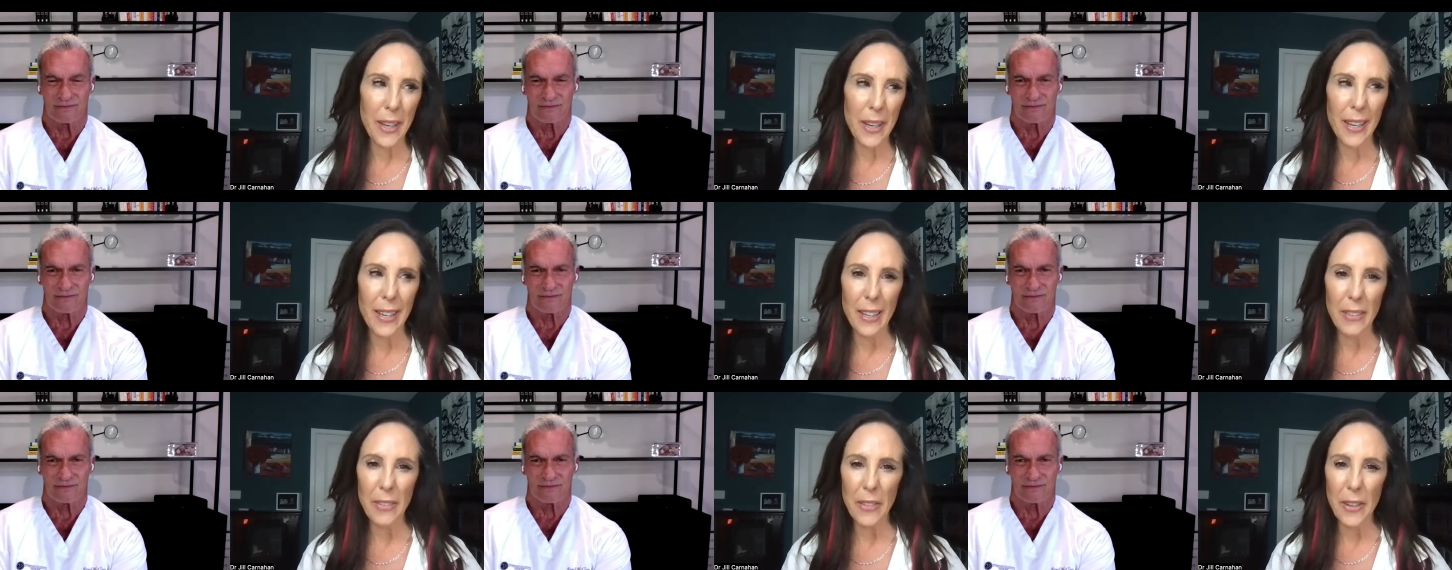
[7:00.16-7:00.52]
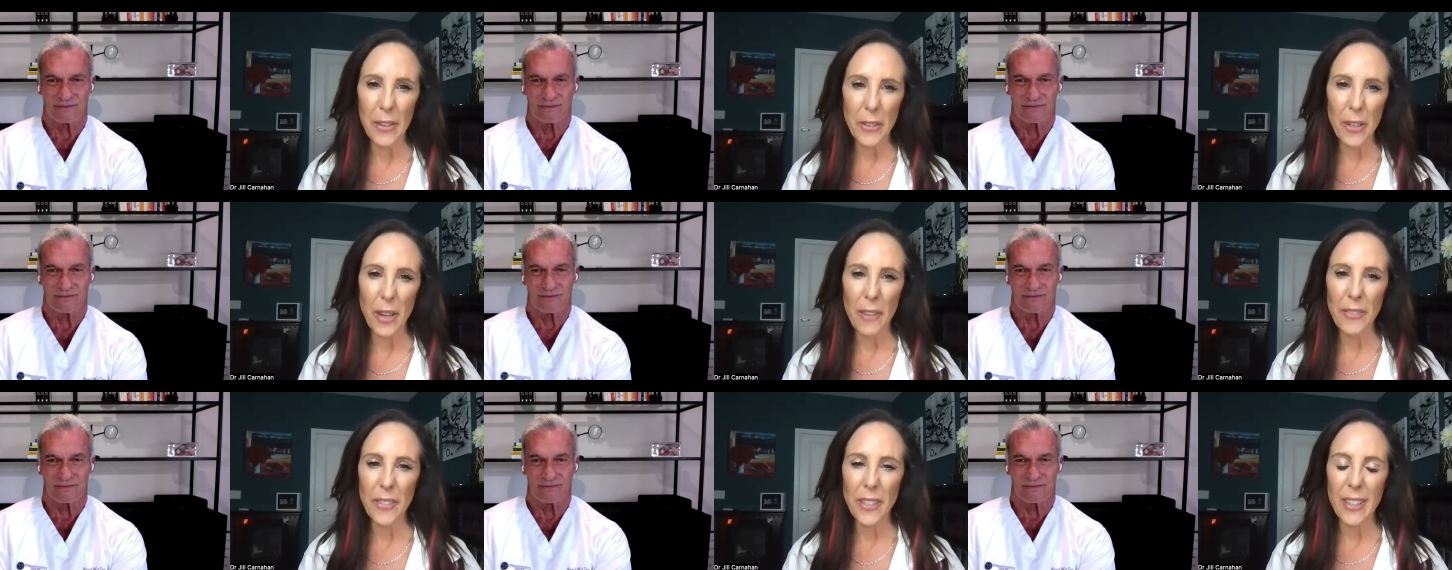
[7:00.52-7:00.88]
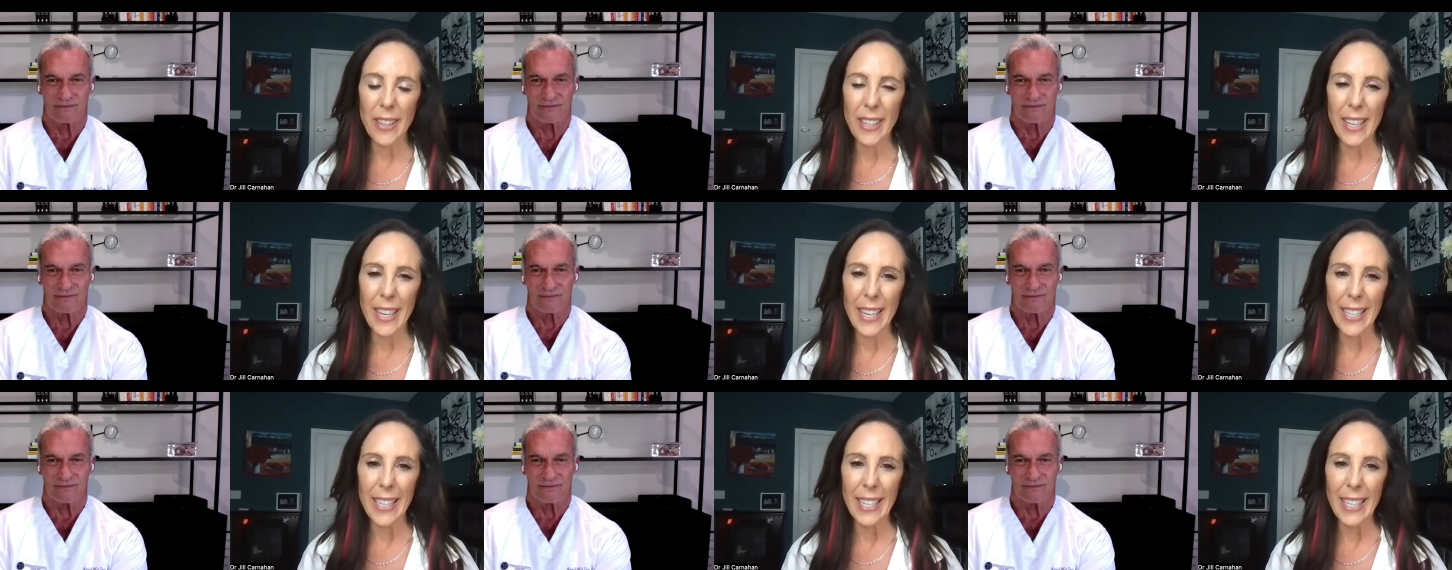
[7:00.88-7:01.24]
Speaker 1: the there's often
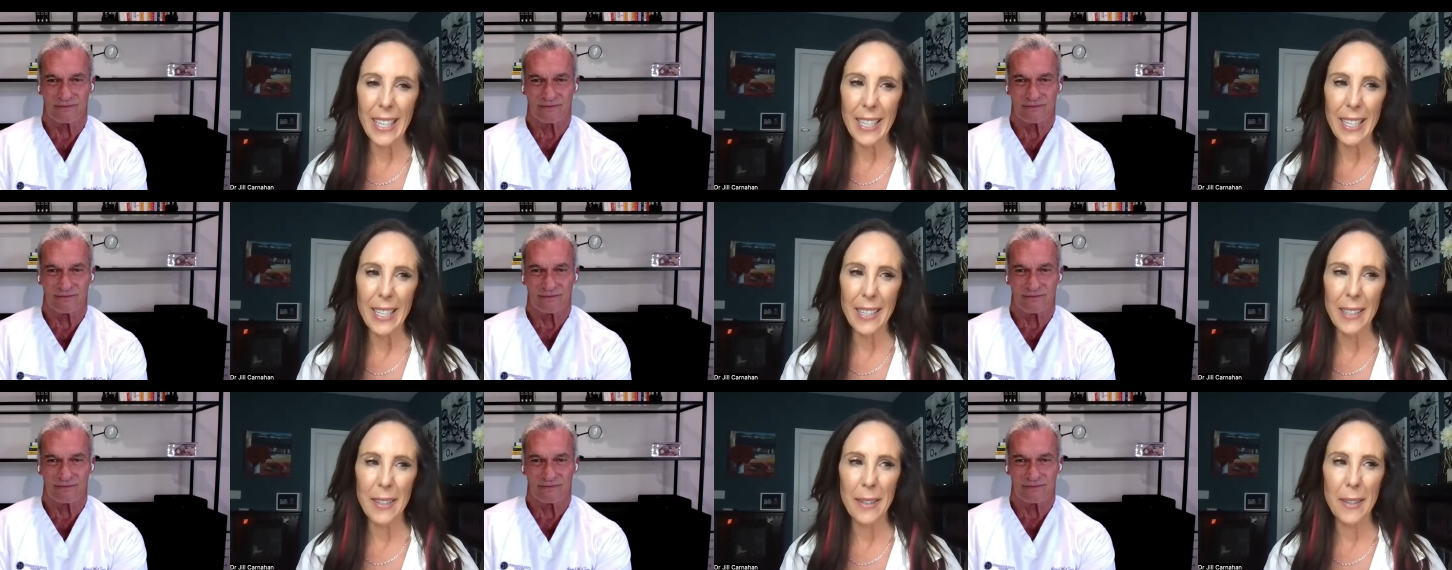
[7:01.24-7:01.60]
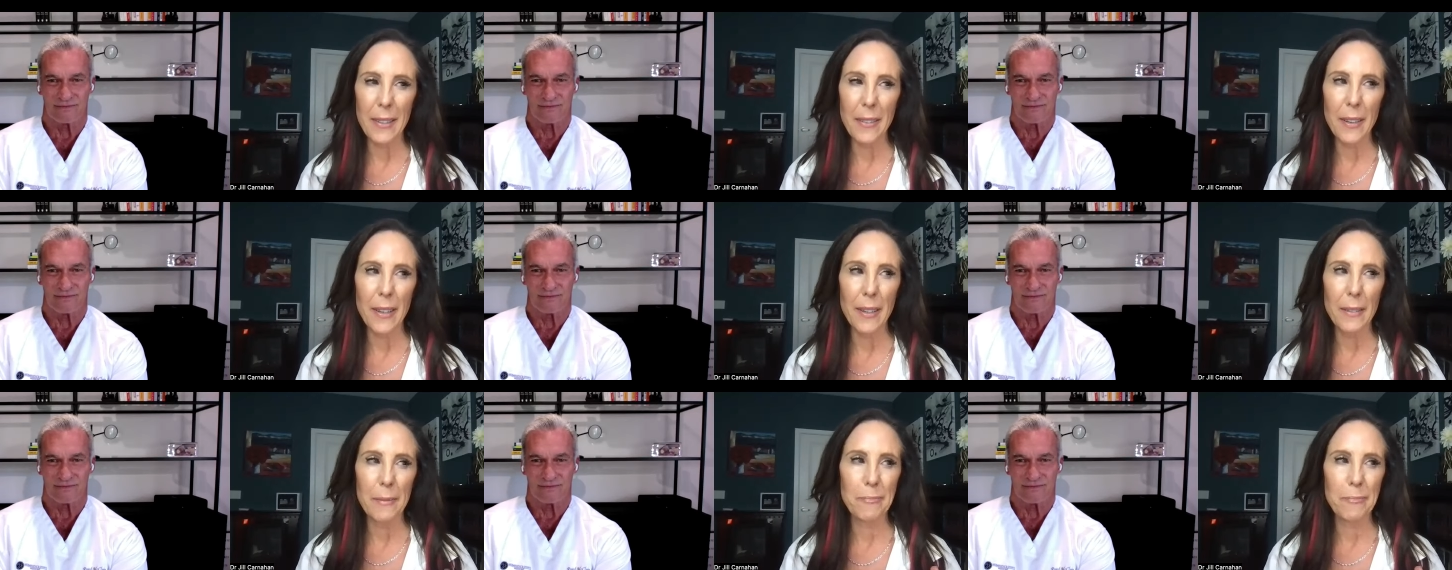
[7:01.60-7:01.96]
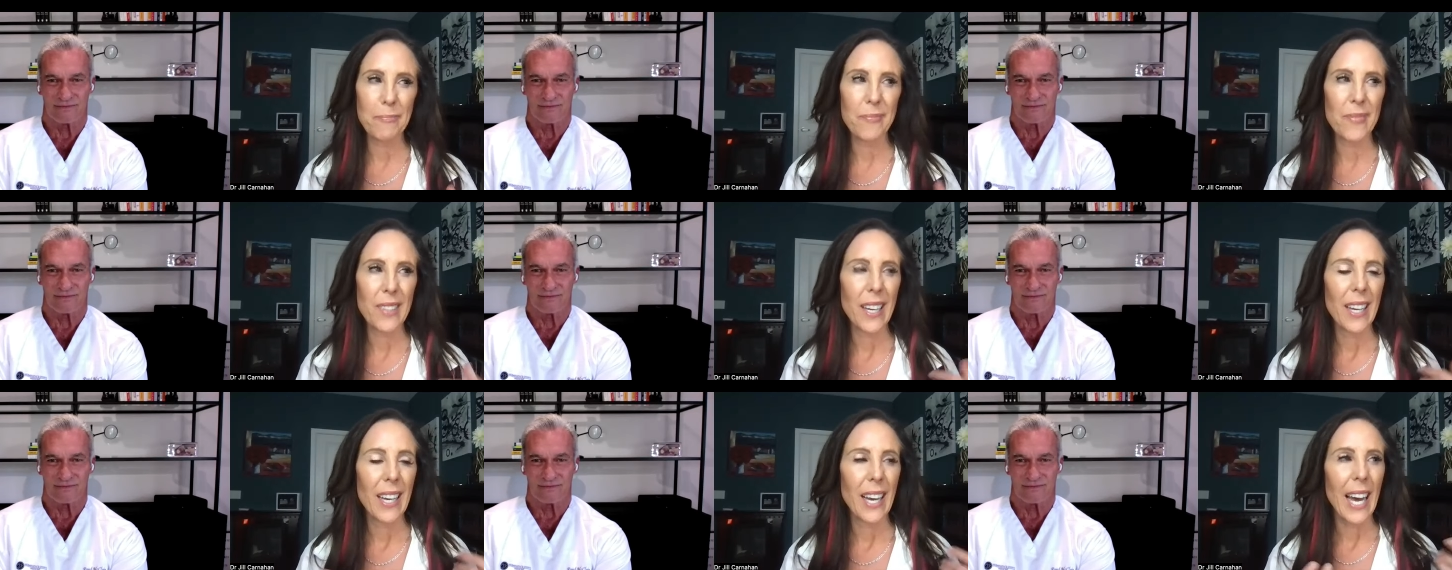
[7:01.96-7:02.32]
like a, a um,